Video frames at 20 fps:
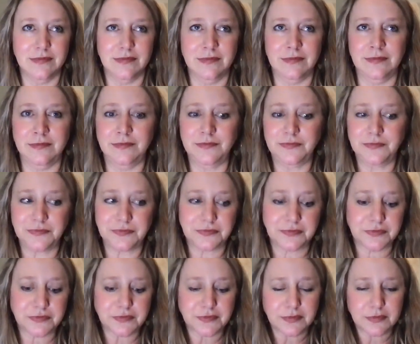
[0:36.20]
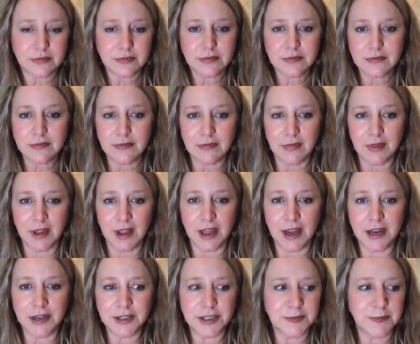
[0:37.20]
and
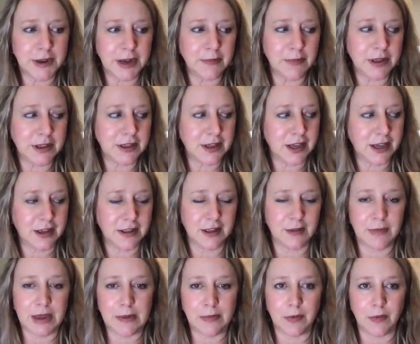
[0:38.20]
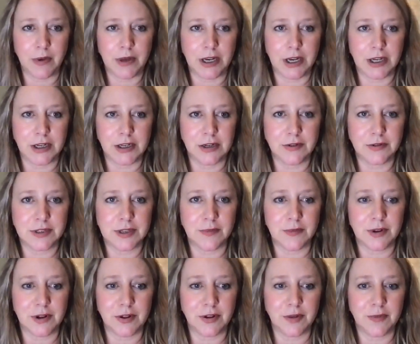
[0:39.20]
it just made me think that maybe we need to do
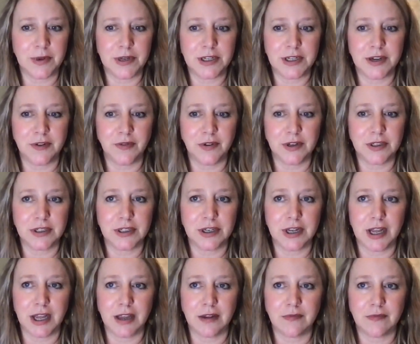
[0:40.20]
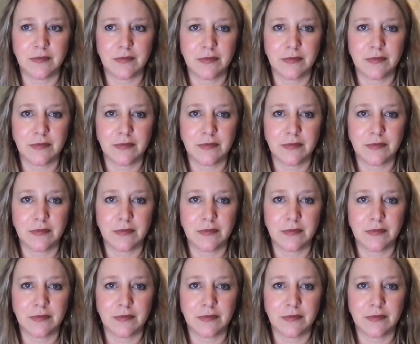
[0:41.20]
something a little bit different today.